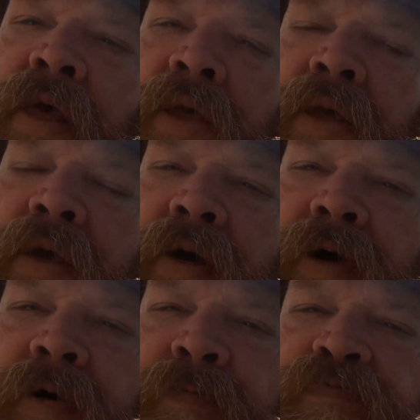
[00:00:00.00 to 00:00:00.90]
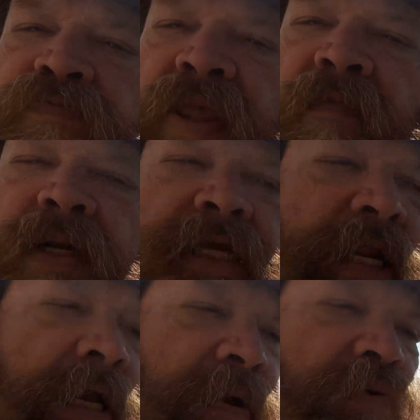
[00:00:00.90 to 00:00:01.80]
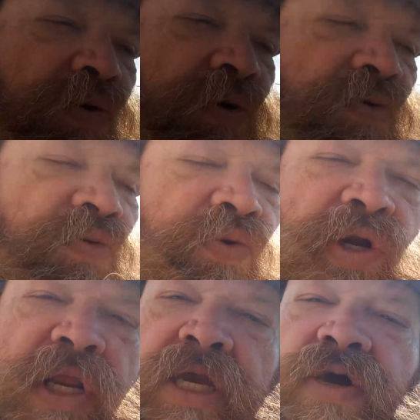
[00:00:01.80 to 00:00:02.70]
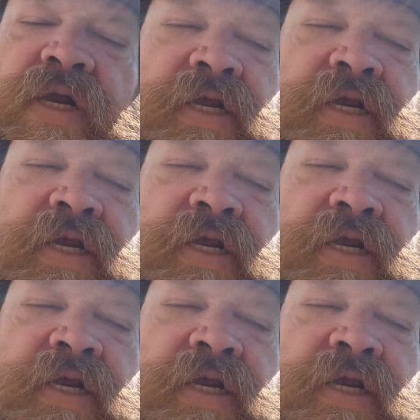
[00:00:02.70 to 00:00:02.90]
um, but today I'm doing really good.